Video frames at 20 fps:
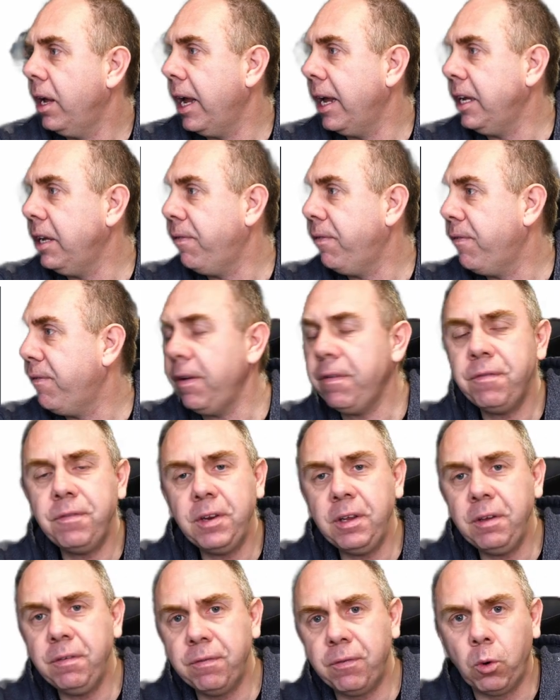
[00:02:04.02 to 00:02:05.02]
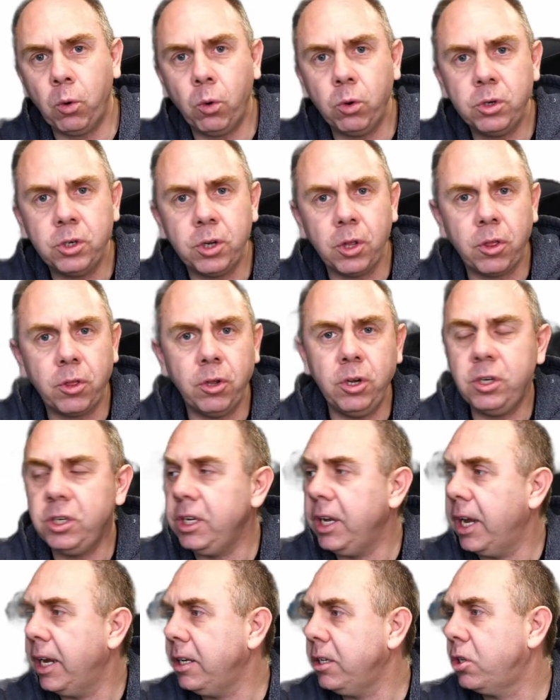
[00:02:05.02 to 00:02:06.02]
a 54 to
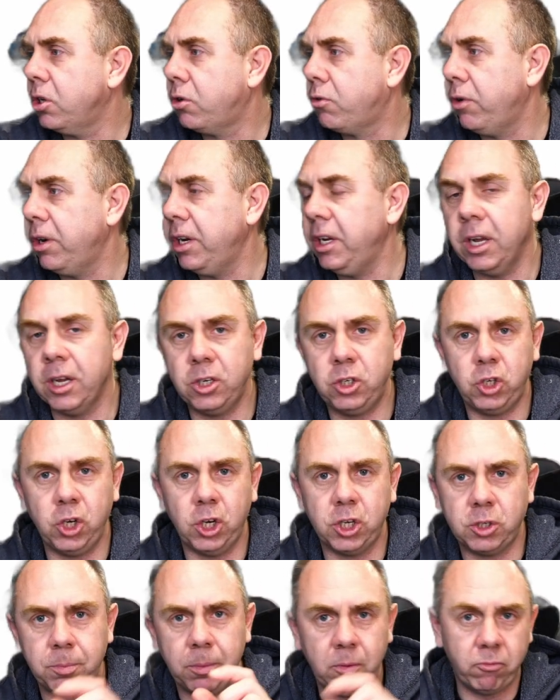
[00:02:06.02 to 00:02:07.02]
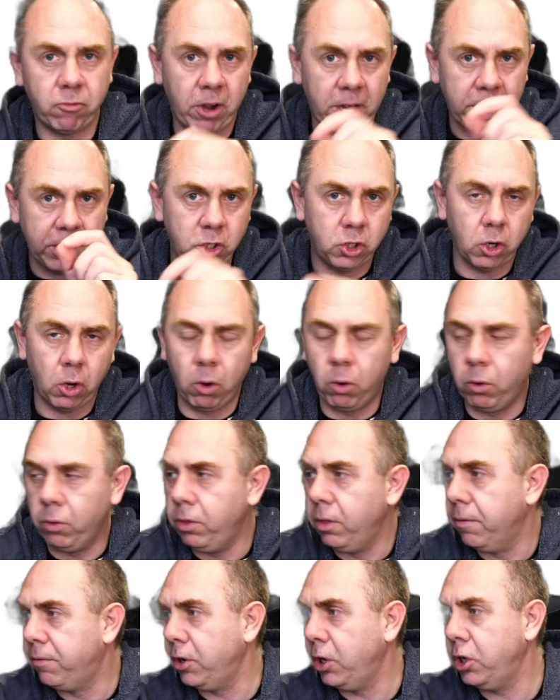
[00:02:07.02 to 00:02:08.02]
38 degree adjustment range on
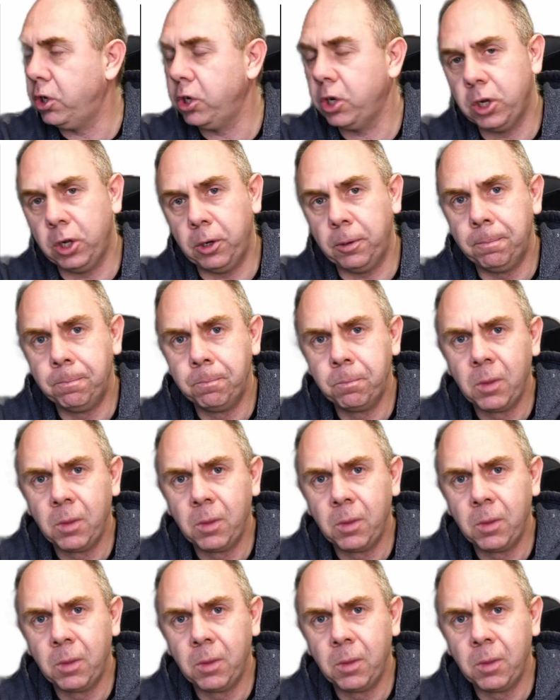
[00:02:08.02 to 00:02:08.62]
the vertical.